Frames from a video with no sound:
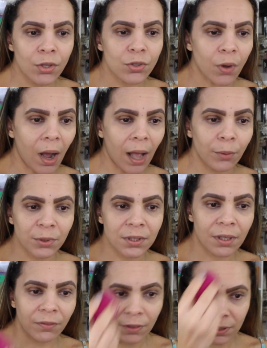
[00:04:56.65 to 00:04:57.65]
So I would
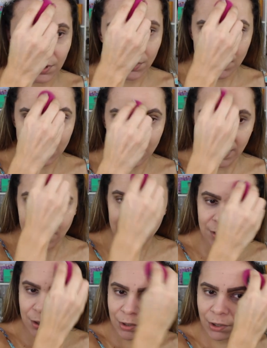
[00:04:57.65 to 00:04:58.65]
definitely just
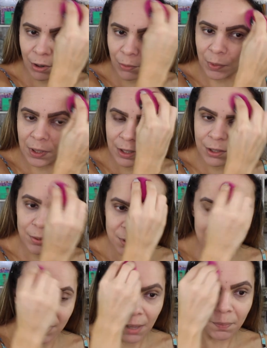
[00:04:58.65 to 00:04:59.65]
like start with little
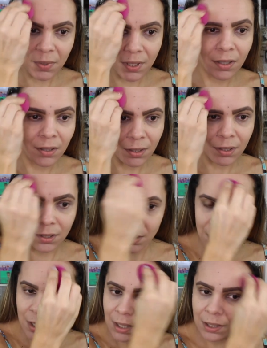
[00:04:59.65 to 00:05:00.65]
steps.
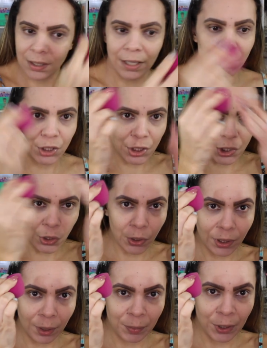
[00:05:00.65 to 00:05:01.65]
Like just
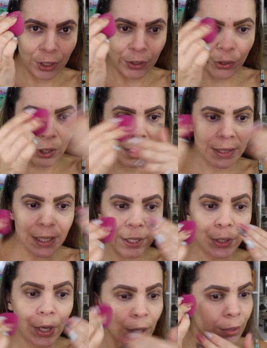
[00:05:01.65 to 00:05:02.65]
start up here and
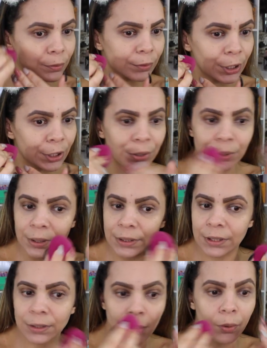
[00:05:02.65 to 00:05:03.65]
then here
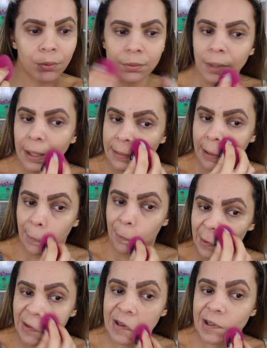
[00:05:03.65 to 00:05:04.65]
and then go like
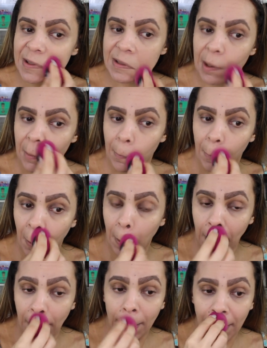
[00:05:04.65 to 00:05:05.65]
because
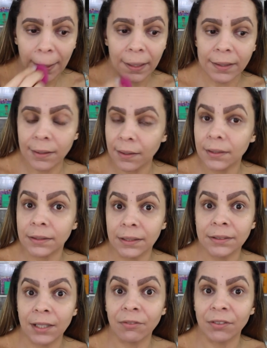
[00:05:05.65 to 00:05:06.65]

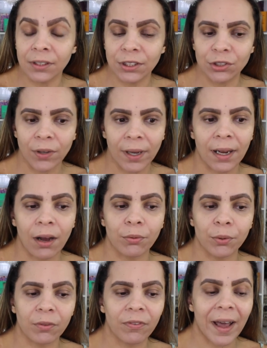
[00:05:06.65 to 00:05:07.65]
it definitely dried
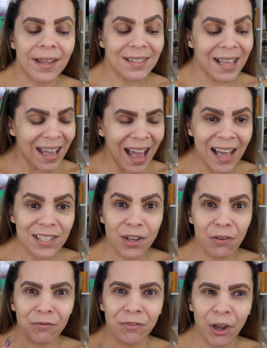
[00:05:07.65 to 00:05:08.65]
out real fast. It has
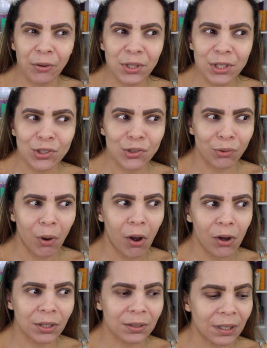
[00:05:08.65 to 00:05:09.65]
a very
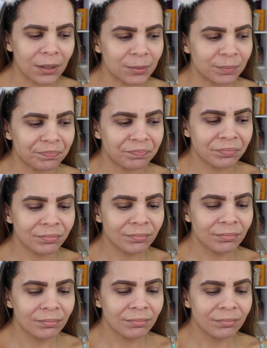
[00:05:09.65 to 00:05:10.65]
strong,
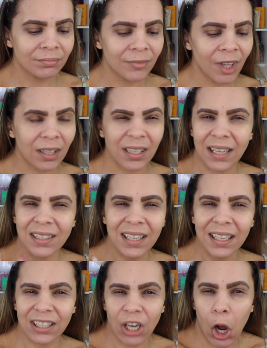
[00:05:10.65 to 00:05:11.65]
kind of
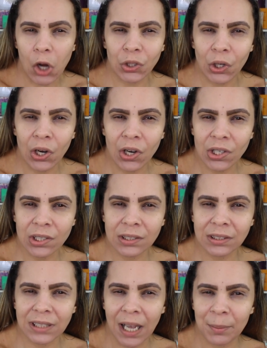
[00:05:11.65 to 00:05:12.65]
like an
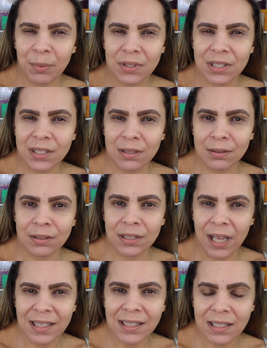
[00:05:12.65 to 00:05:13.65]
alcohol type of
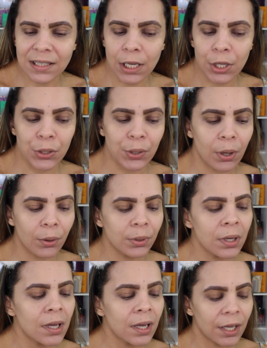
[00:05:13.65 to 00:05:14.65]
scent, you
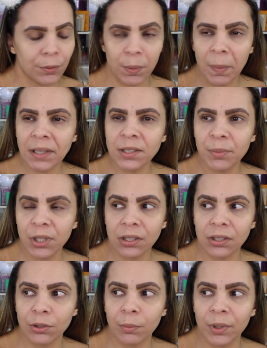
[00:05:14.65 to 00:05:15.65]
know? It reminded me
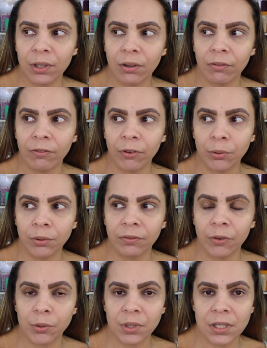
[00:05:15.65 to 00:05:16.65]
a little bit of the Photo
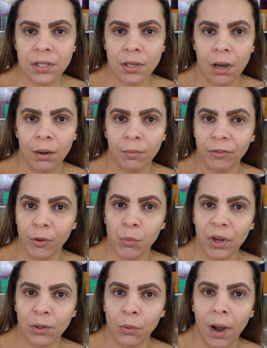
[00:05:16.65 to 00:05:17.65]
Focus from
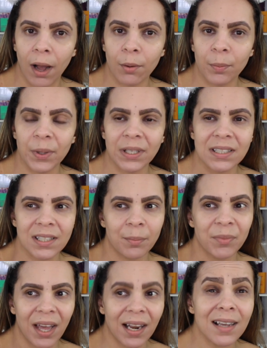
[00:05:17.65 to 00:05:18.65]
Wet n Wild, but
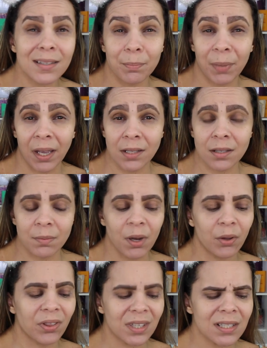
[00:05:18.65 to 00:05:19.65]
except that has a paint
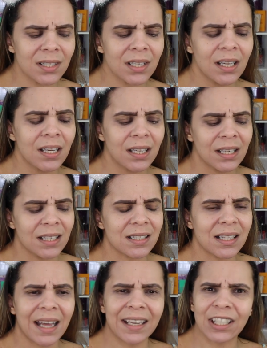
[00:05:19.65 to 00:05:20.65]
smell. This
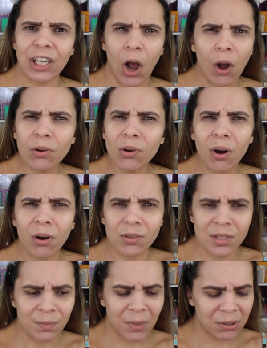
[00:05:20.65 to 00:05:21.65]
is like an
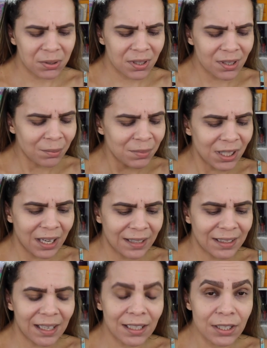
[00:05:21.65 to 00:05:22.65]
alcohol smell, something
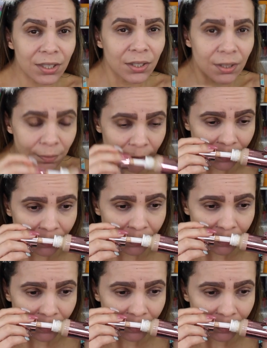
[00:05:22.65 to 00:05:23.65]
like that. Like it's
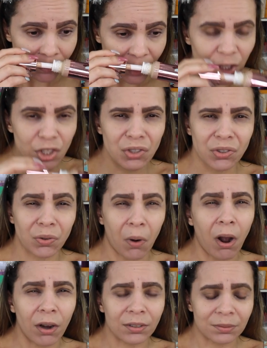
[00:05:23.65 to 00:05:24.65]

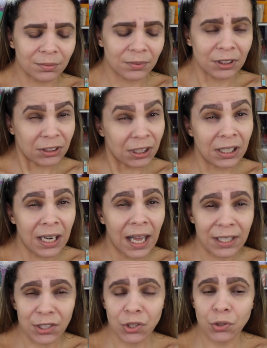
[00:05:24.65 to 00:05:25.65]
strong. I ain't gonna
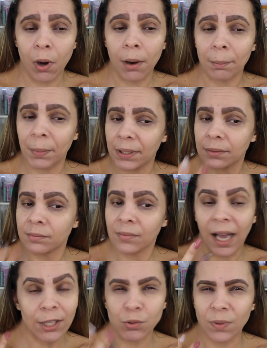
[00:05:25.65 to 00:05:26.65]
lie, it's strong, but
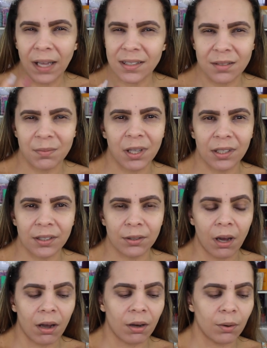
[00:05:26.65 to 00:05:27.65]
I do not smell
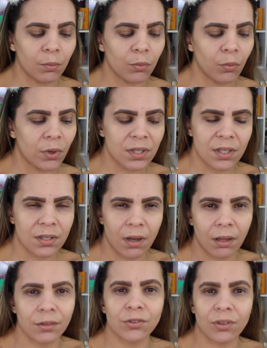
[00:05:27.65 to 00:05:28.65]
it once it's
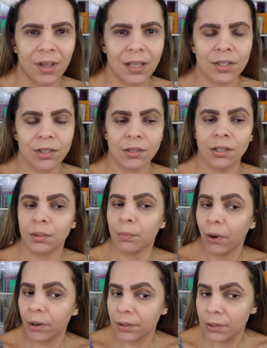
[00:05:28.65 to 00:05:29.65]
on, so that's
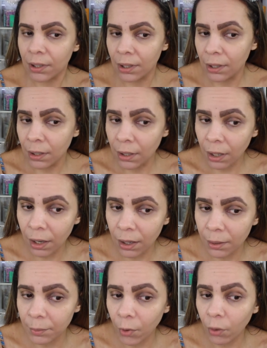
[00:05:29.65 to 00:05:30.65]
good part.
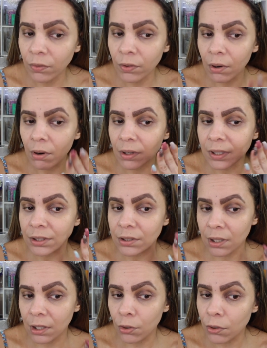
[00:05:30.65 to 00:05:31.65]
Overall,
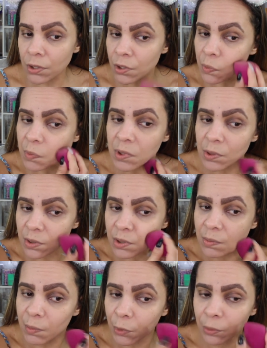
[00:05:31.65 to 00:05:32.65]
it looks real
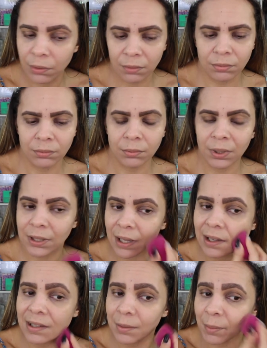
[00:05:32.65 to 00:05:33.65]
smooth. What the
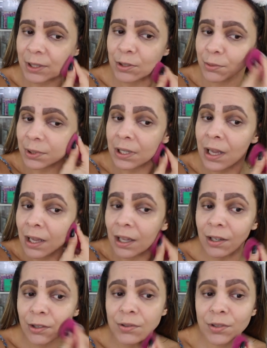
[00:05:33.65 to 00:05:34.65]
heck am I doing?
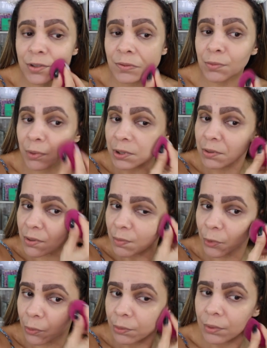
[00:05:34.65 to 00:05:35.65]
It looks real
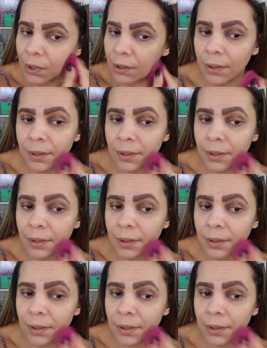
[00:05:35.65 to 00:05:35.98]
smooth.